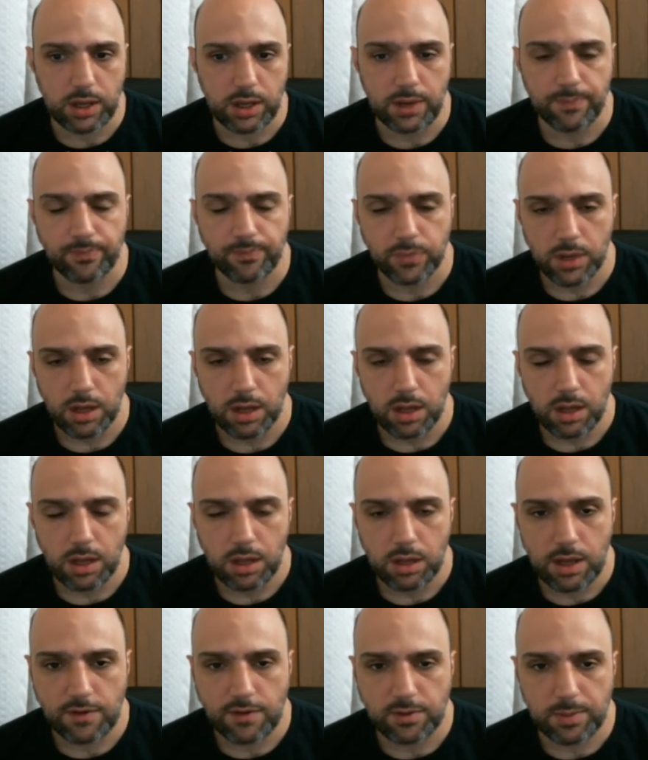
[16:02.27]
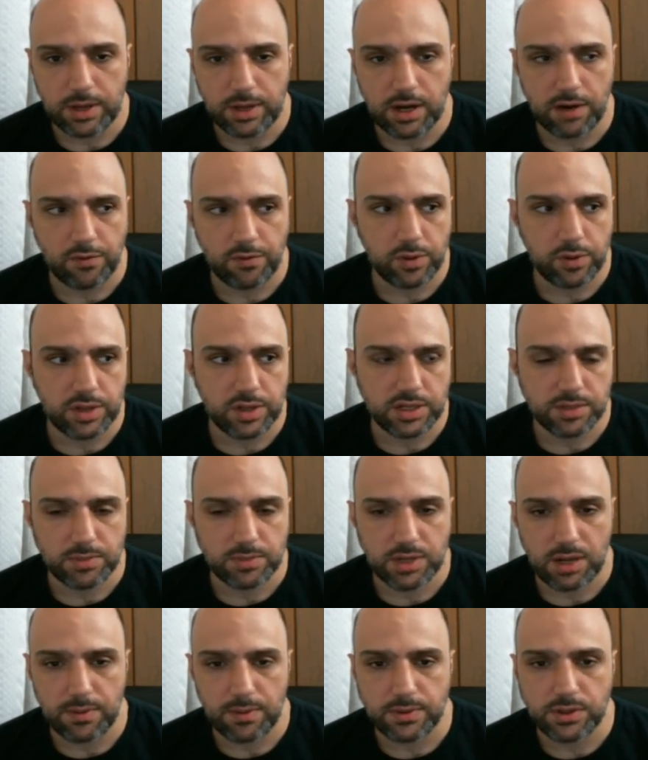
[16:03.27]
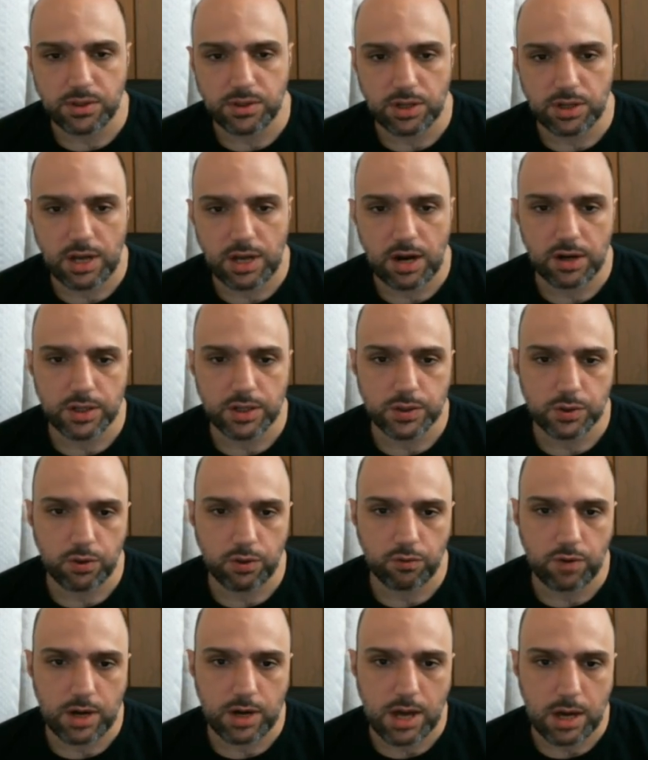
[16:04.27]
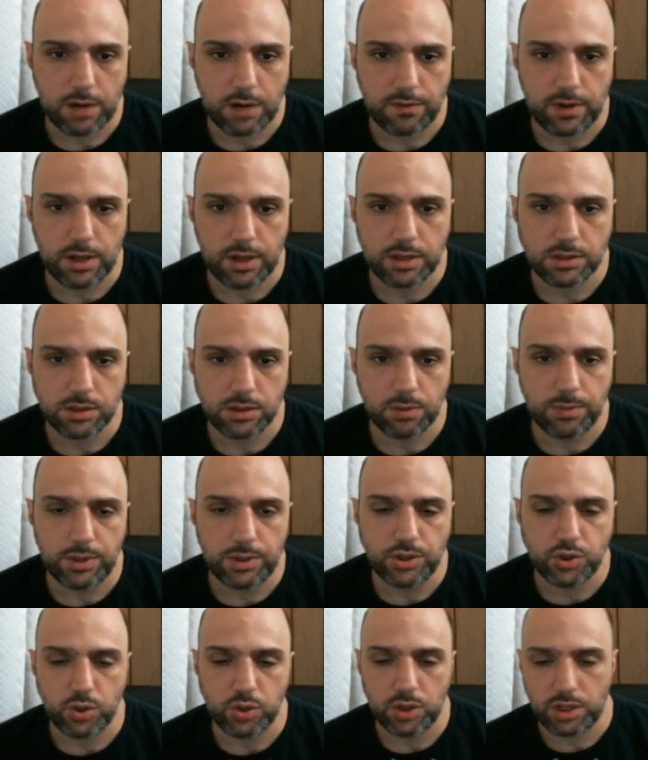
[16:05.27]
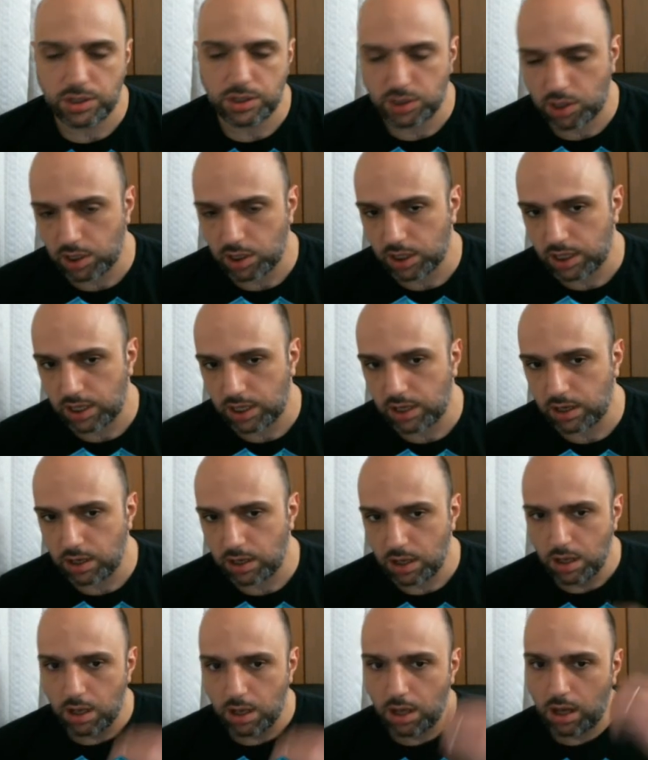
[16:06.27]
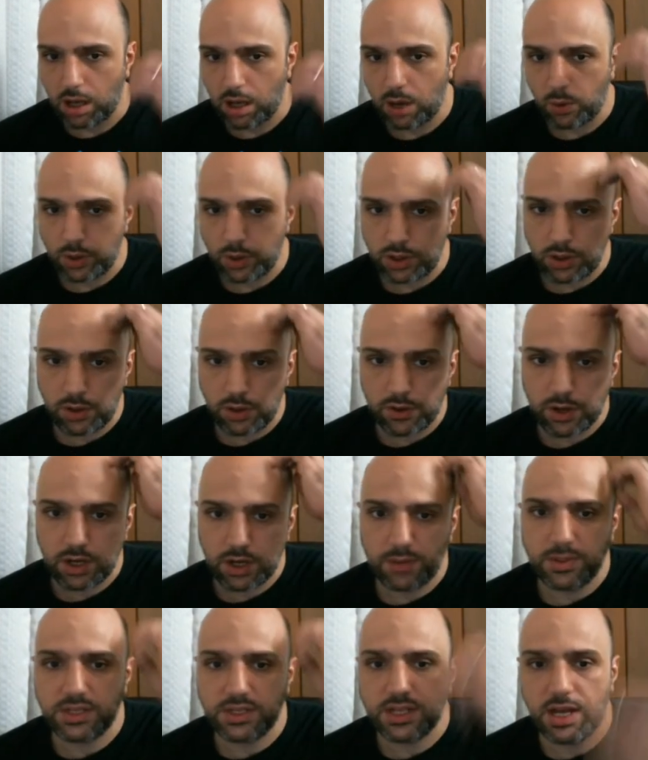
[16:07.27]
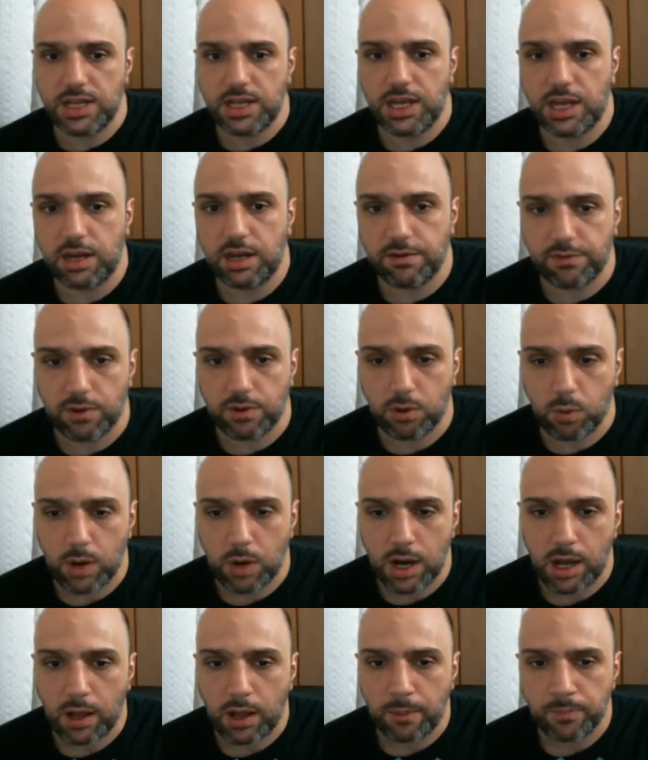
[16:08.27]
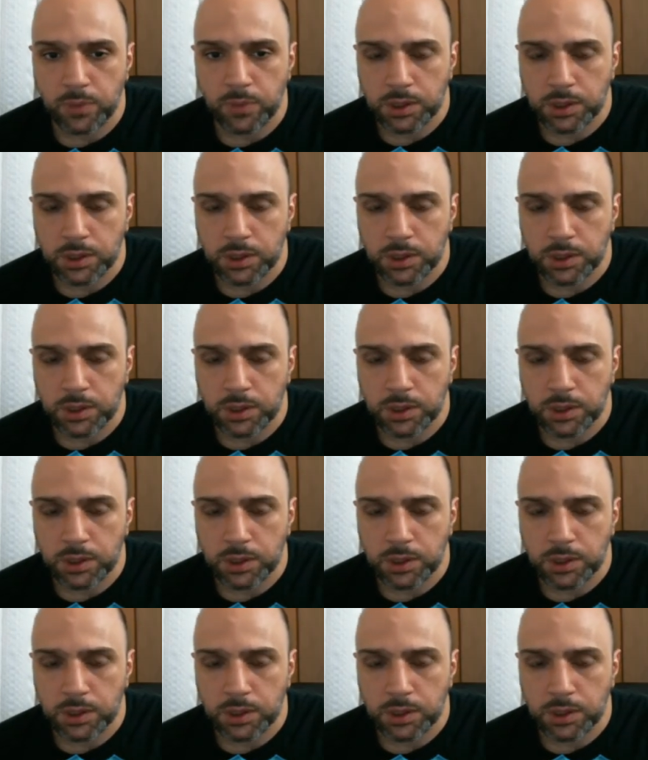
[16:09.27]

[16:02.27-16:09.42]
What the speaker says: You have to be careful with it. Sometimes your characters will run out of it. So be sure to target it when you know they're going to be standing in it for a while.